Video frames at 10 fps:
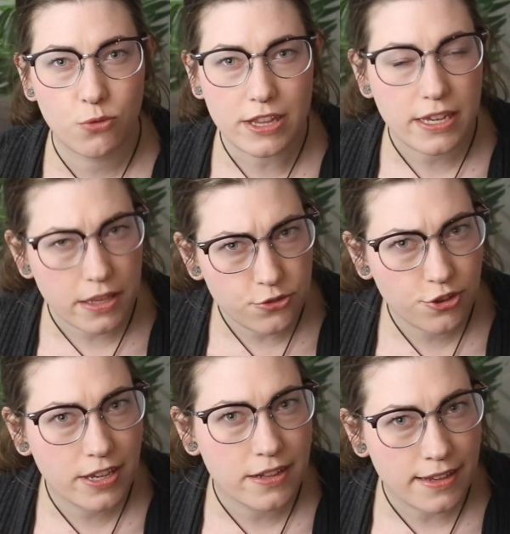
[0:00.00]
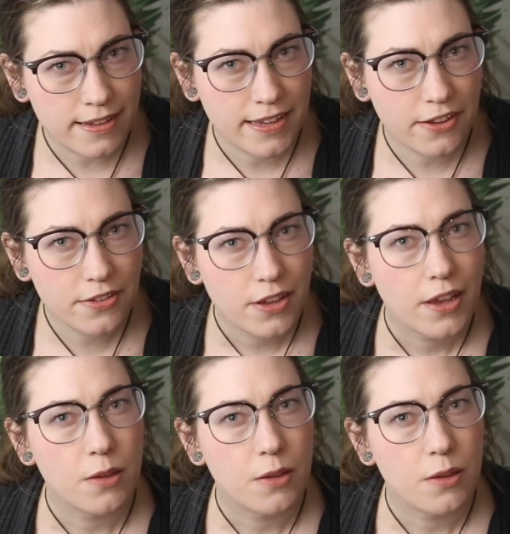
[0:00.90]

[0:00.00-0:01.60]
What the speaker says: really intricate details,